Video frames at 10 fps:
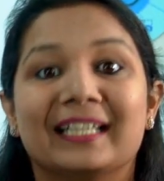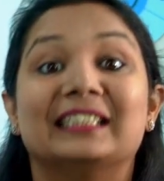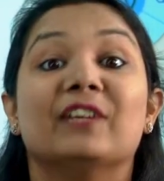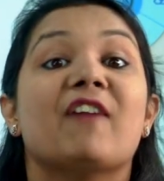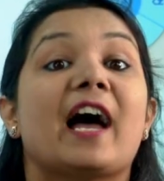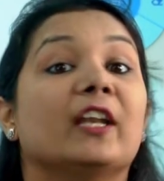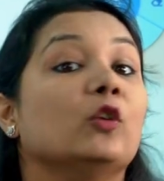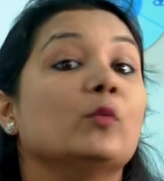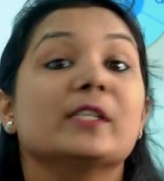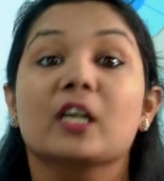The
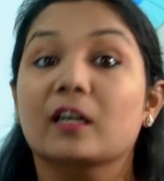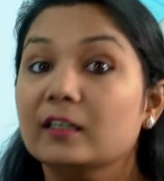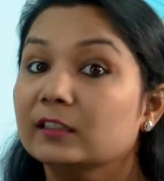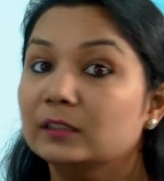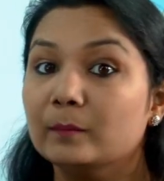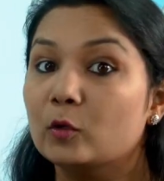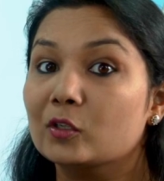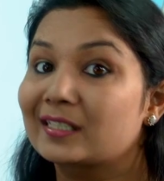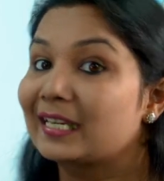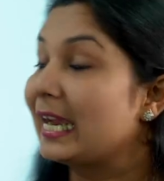value which occurs the
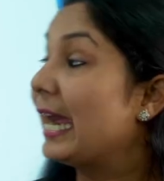most.